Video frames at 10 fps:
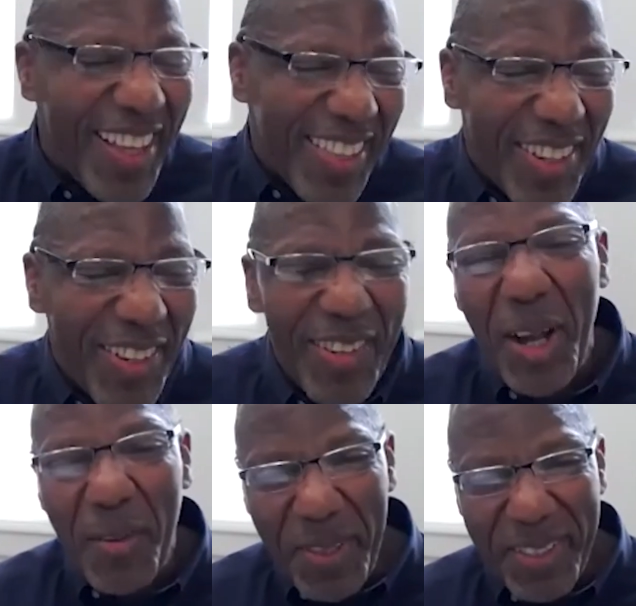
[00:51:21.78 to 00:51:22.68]
uh, there are a
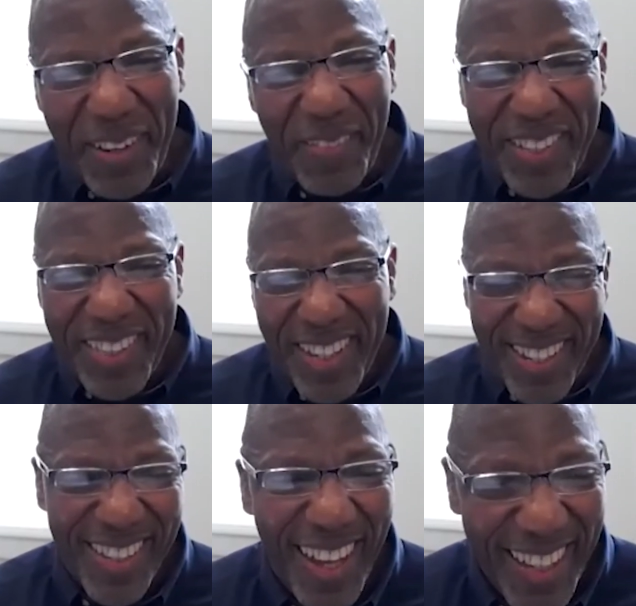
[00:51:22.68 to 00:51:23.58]
couple of different
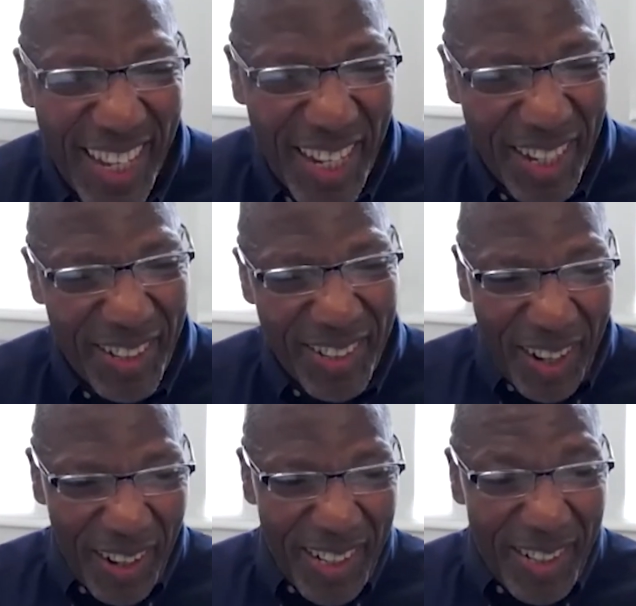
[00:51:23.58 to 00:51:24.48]
things that I think are,
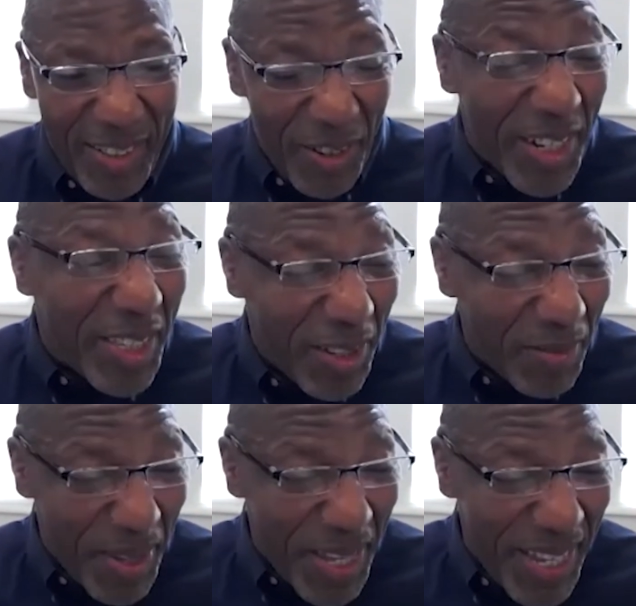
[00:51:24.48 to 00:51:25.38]
are going
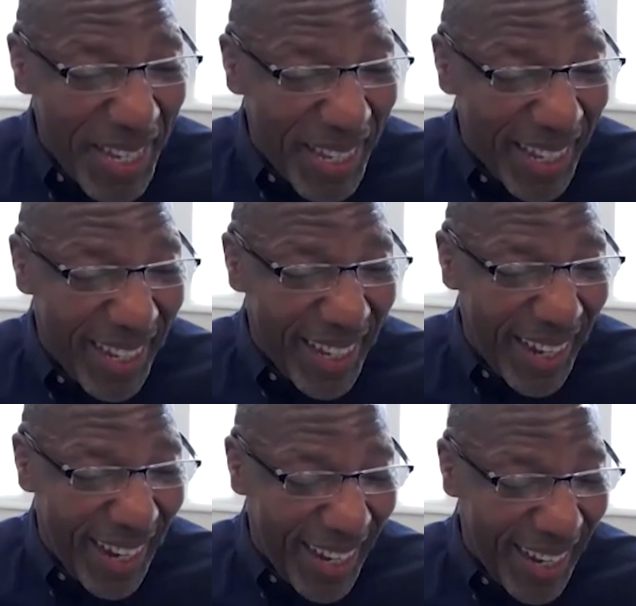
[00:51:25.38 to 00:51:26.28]
to be
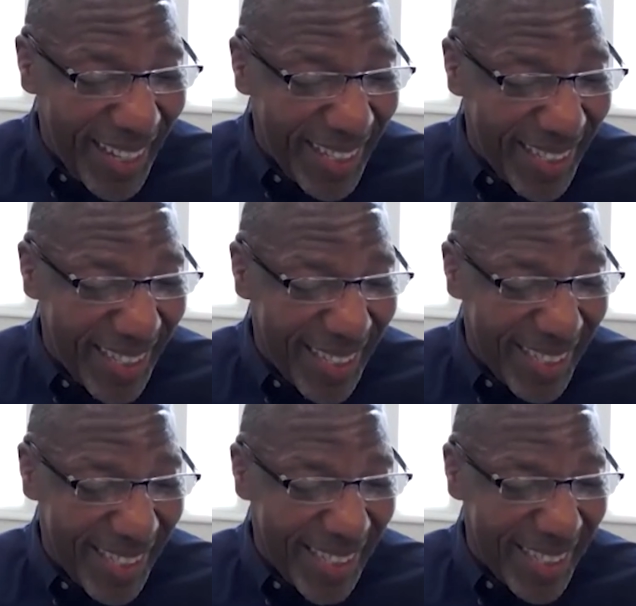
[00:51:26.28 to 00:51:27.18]
uh,
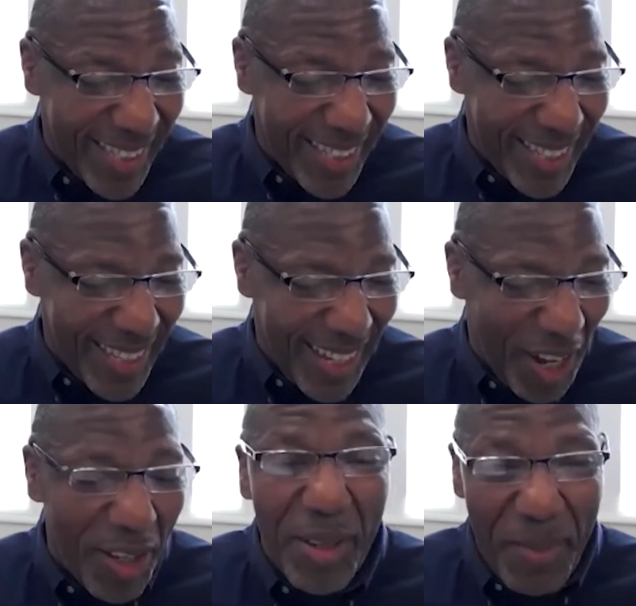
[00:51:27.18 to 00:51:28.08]

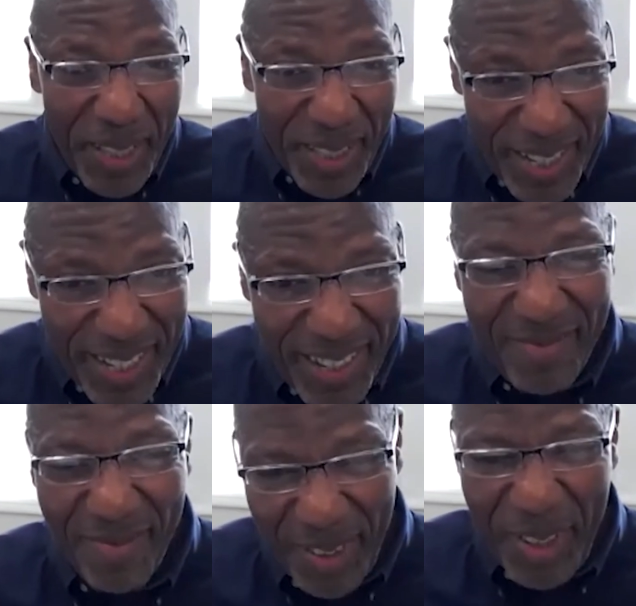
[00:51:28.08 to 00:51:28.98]

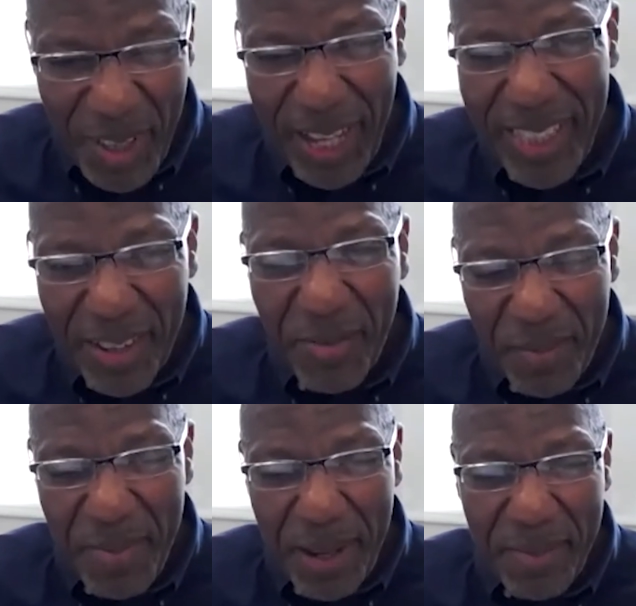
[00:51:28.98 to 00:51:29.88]
ultimately that I think
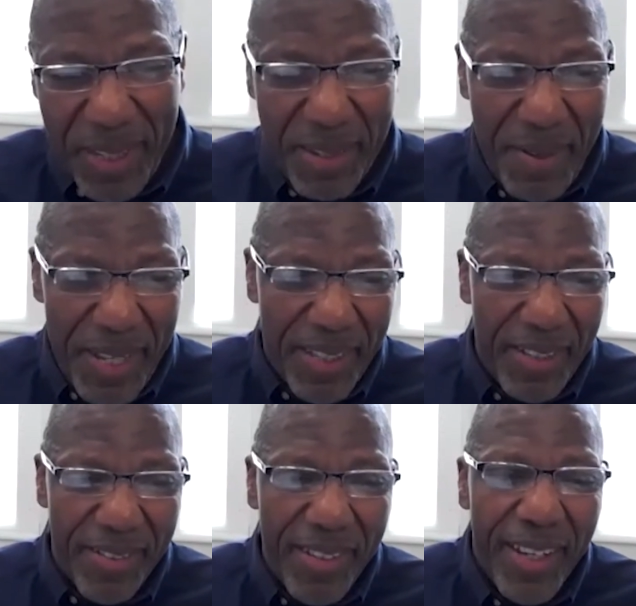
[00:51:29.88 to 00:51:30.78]
we'll be able to speak
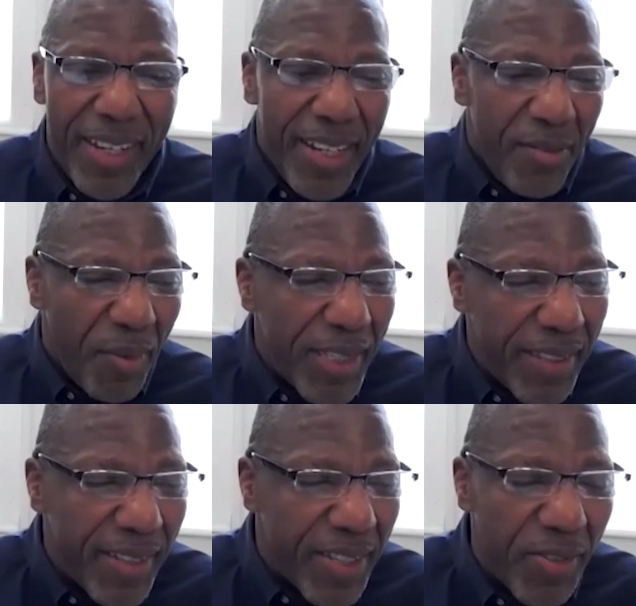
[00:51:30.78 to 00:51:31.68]
to. One
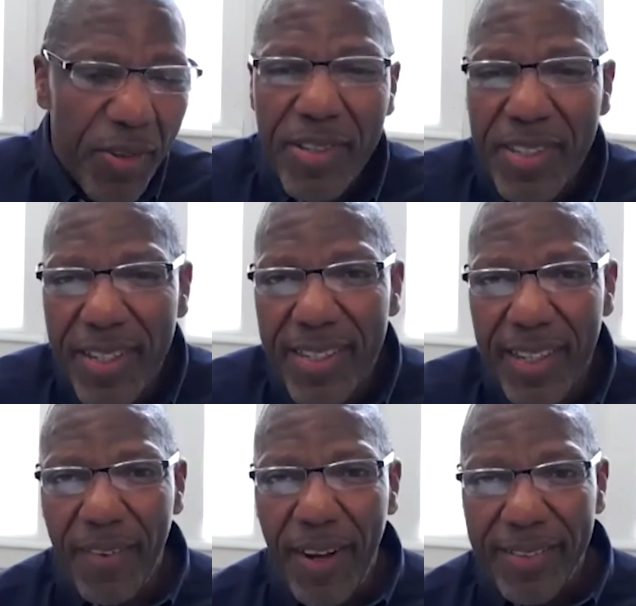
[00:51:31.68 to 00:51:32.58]
of the sources
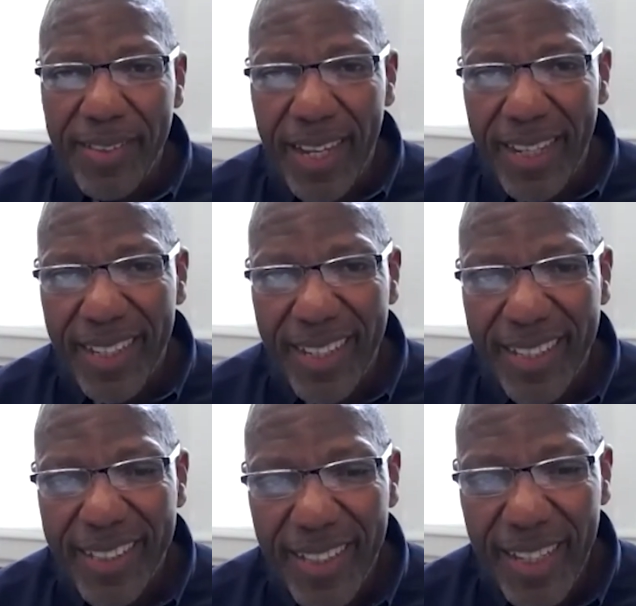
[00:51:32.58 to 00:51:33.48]
of our
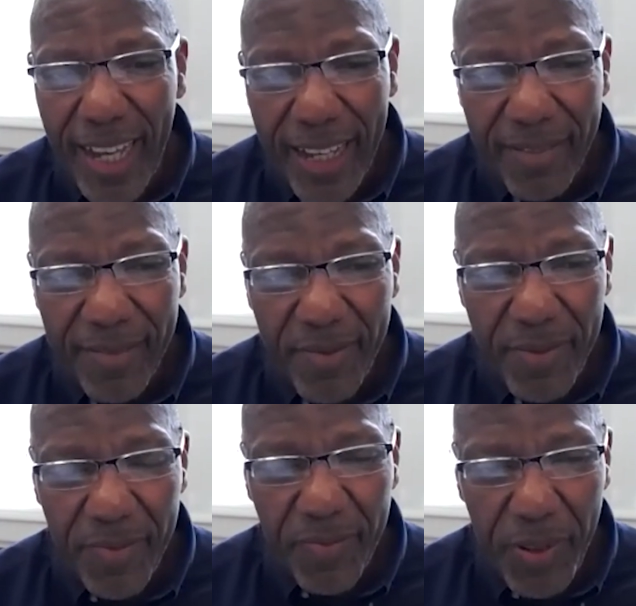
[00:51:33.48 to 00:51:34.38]
data uh,
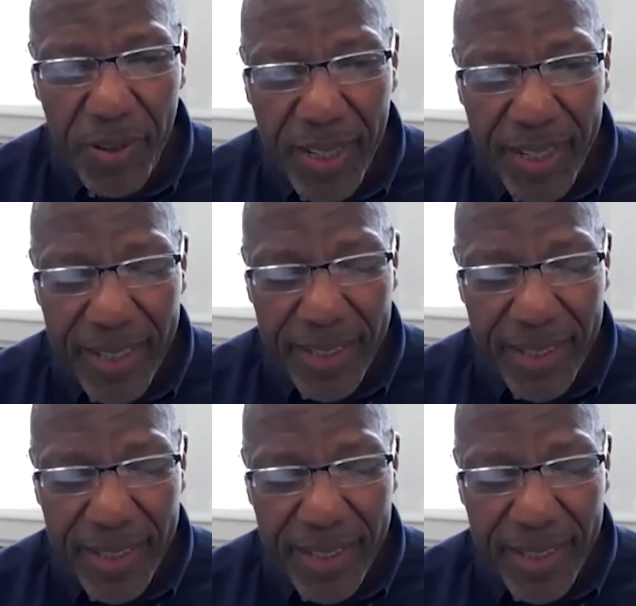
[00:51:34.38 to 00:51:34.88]
for